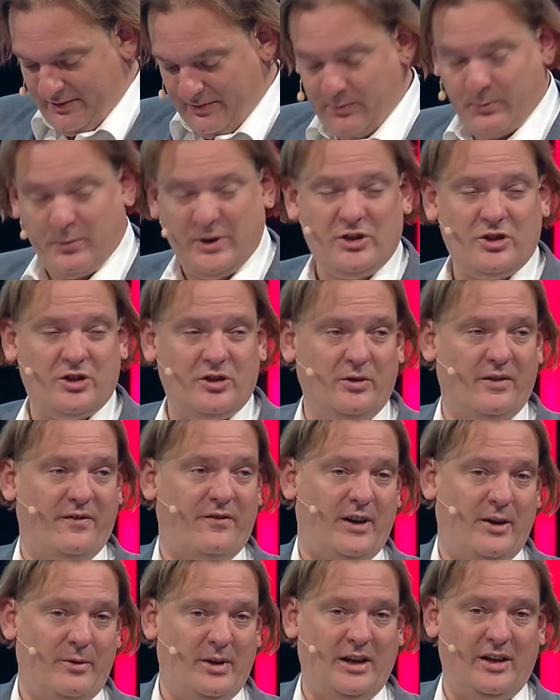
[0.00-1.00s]
wish you a
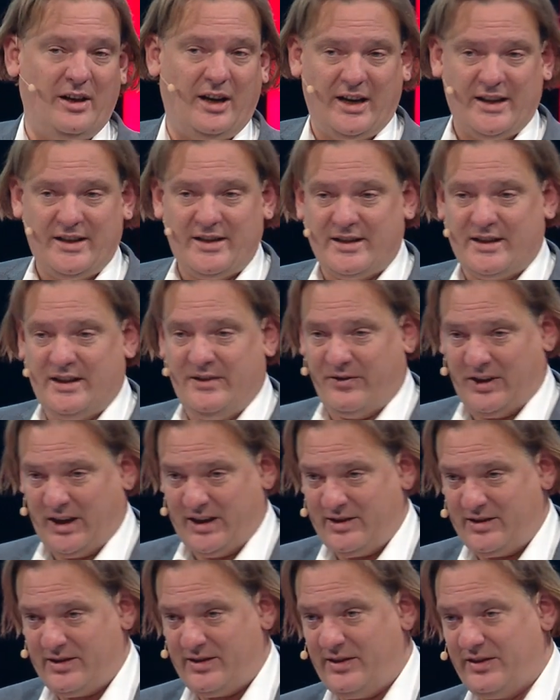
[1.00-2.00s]
very nice
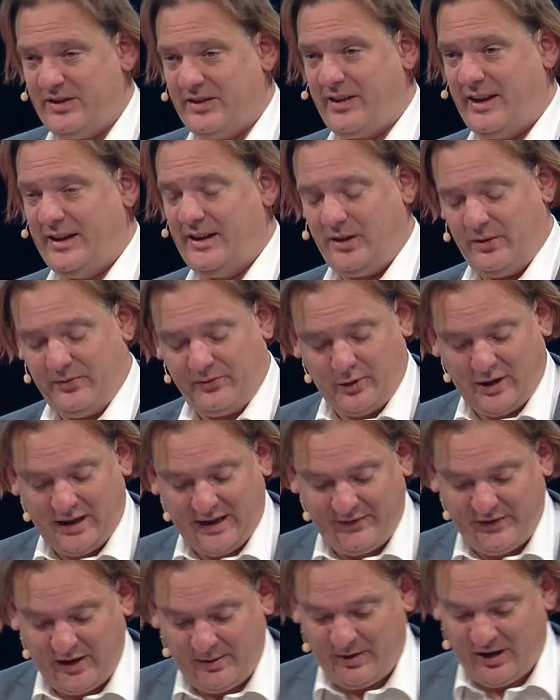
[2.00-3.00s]
event. Thank you for
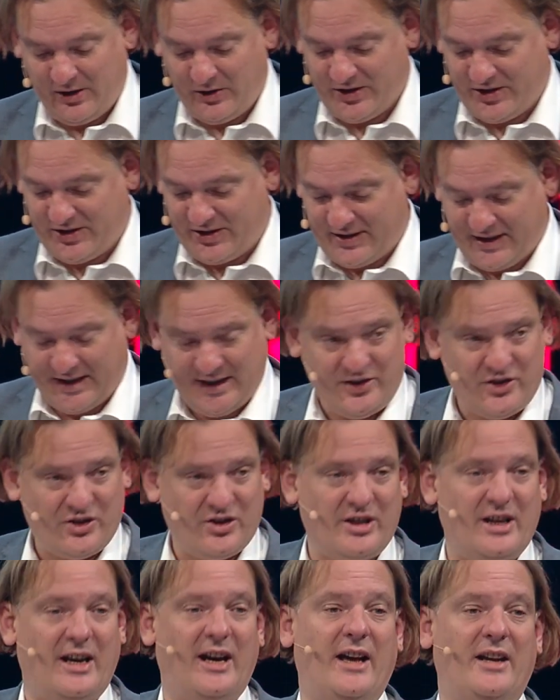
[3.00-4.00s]
having me on
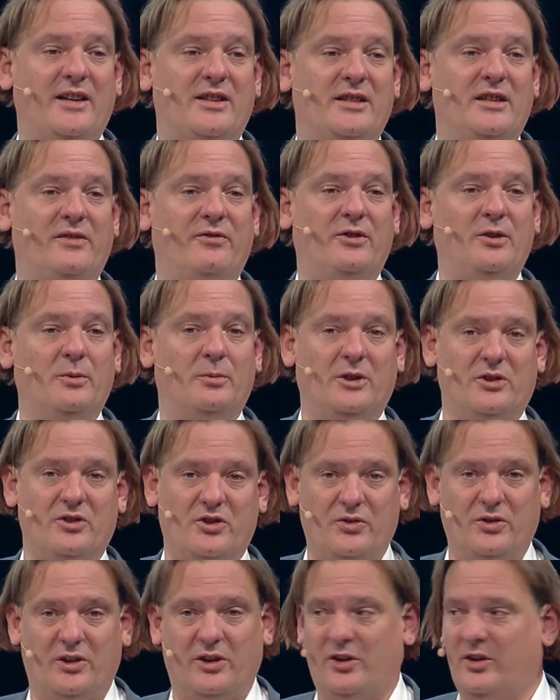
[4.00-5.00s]
stage, and if you want
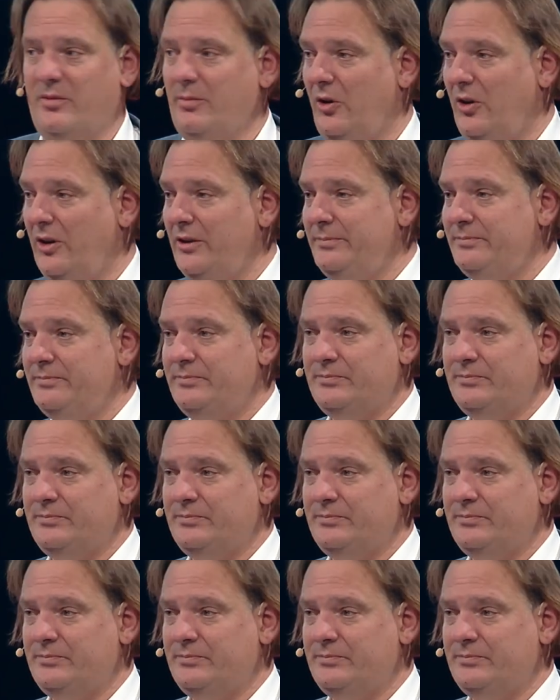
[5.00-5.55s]
to learn more,